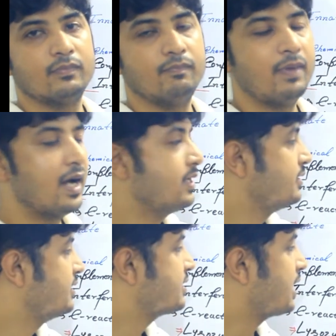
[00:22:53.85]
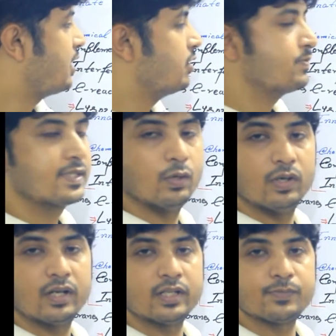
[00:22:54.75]
by this kind of
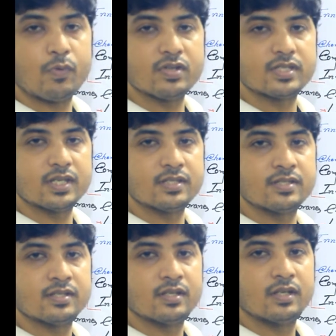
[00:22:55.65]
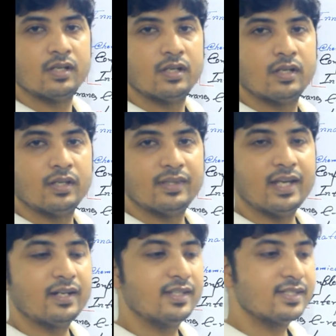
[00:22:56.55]
cellular responses,
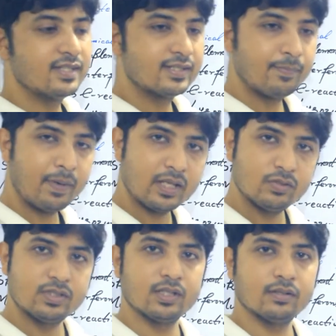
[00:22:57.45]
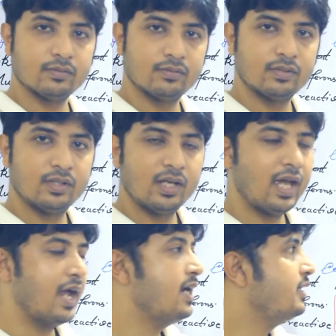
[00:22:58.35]
that this is the pathogen,
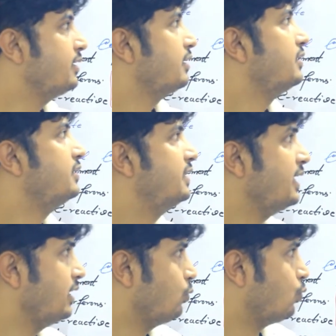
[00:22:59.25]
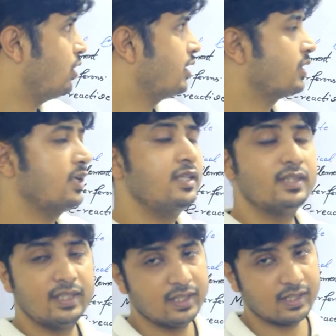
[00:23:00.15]
and they work in
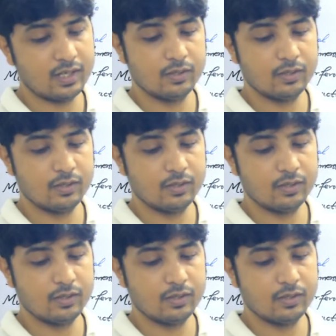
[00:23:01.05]
three kind